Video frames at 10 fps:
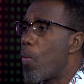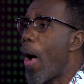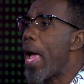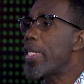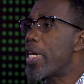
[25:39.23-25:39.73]

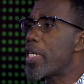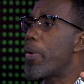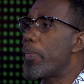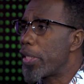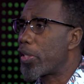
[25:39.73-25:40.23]
Why are their
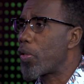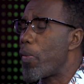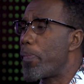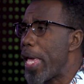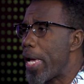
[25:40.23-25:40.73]
numbers
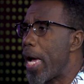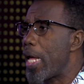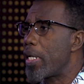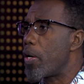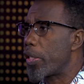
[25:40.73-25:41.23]
so big
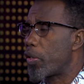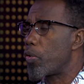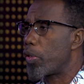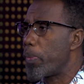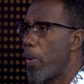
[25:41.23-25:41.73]
and ours
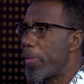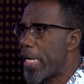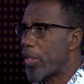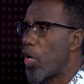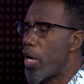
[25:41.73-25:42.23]
so small?
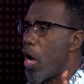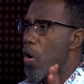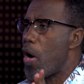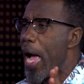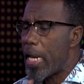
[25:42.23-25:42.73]
Because our
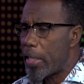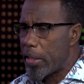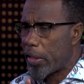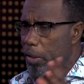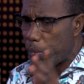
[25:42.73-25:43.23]

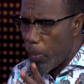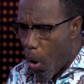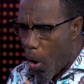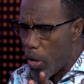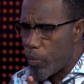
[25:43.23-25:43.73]
island is
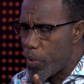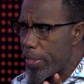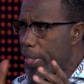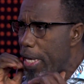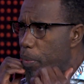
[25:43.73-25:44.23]
small,
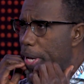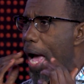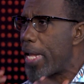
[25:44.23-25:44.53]
we think we